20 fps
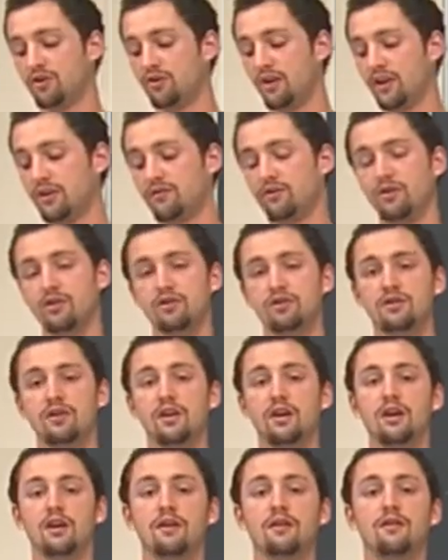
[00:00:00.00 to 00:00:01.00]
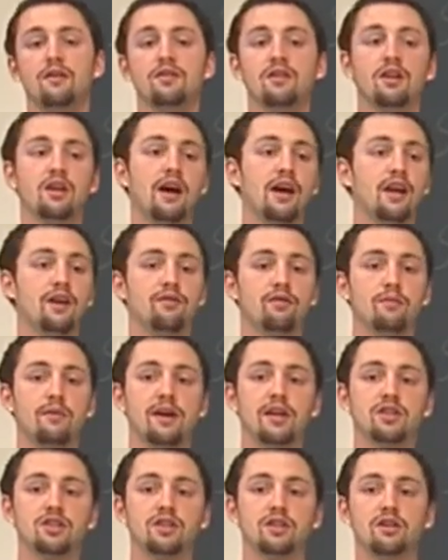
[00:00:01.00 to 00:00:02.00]
transfers the light
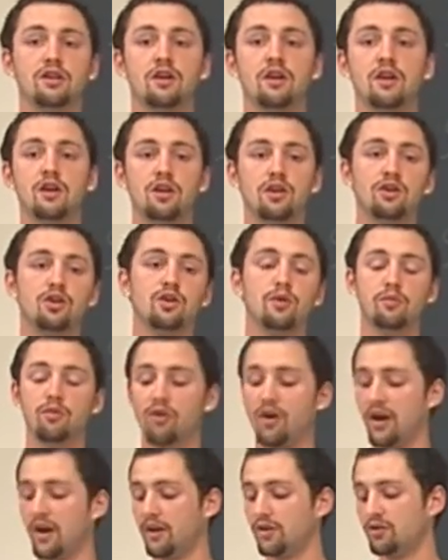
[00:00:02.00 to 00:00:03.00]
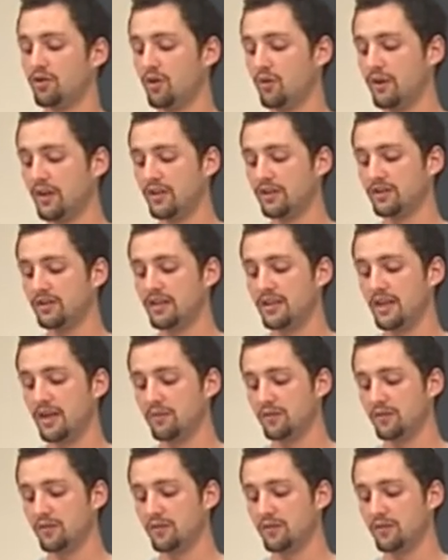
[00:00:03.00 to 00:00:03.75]
information to the brain so we can see